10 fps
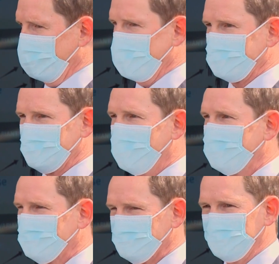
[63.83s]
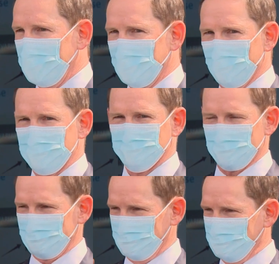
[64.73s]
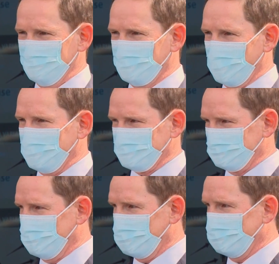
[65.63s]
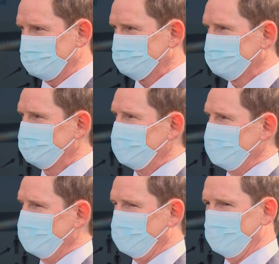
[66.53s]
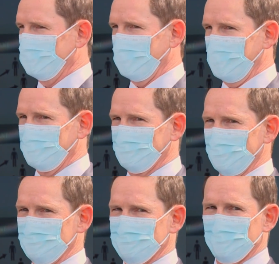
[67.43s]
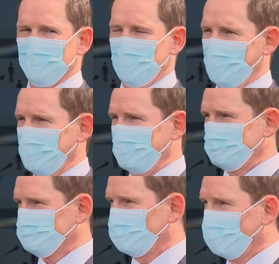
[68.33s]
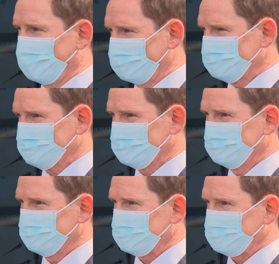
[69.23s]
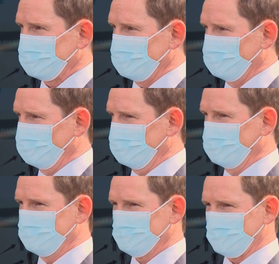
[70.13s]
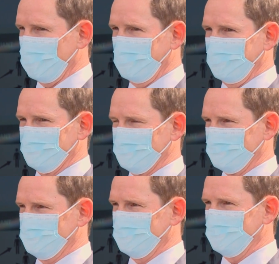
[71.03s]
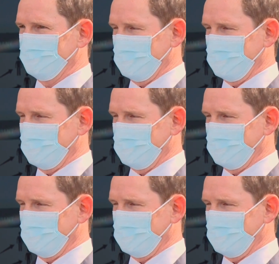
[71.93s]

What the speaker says: I got the virus or you got the virus, on average, at its worst, we would spread it to two